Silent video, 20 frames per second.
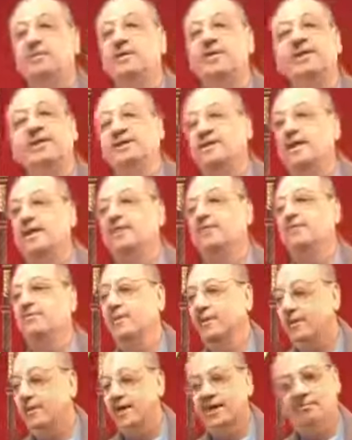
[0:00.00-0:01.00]
in the evening.
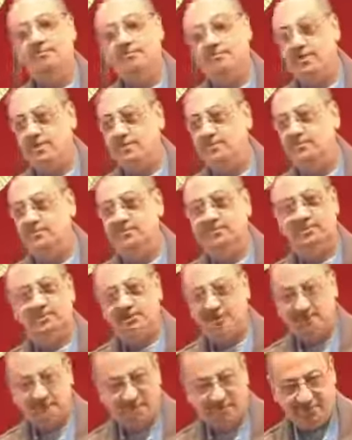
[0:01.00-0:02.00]
I'm very busy in the
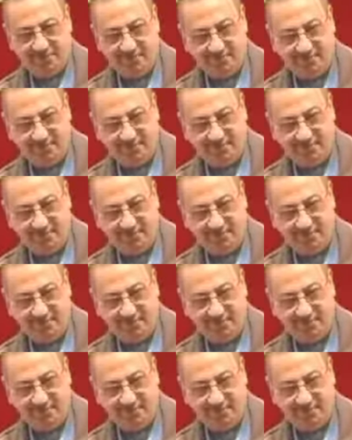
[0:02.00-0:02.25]
evening.